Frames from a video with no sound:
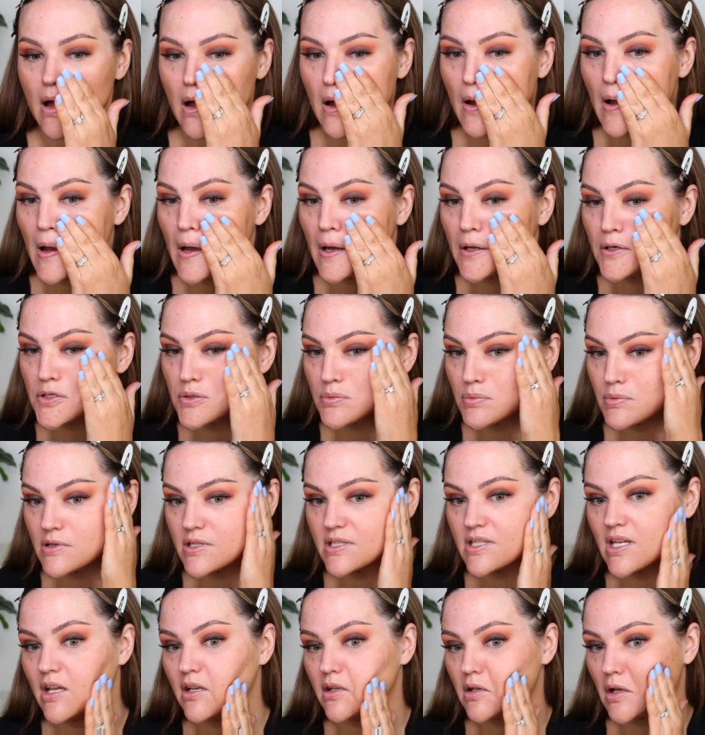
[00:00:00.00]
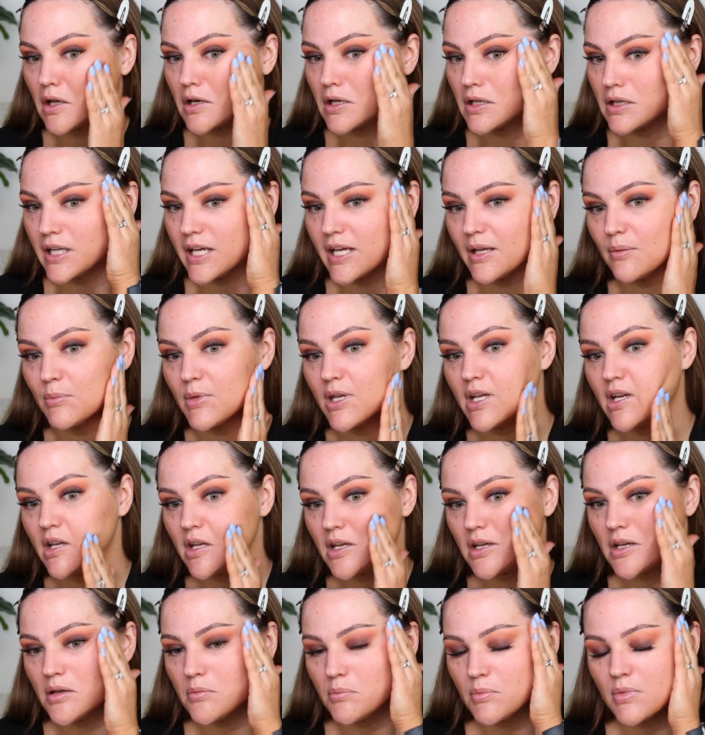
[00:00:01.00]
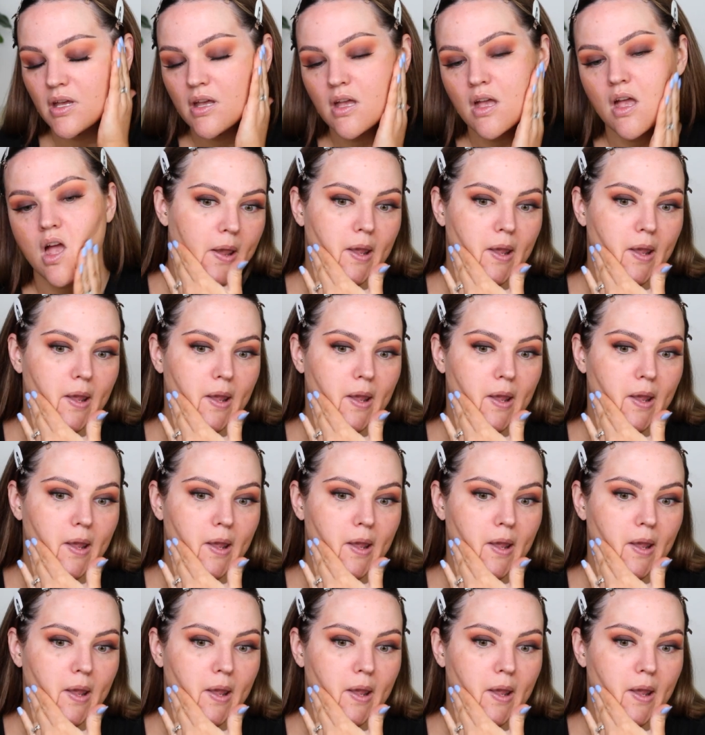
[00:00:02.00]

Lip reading: 100% not a light medium.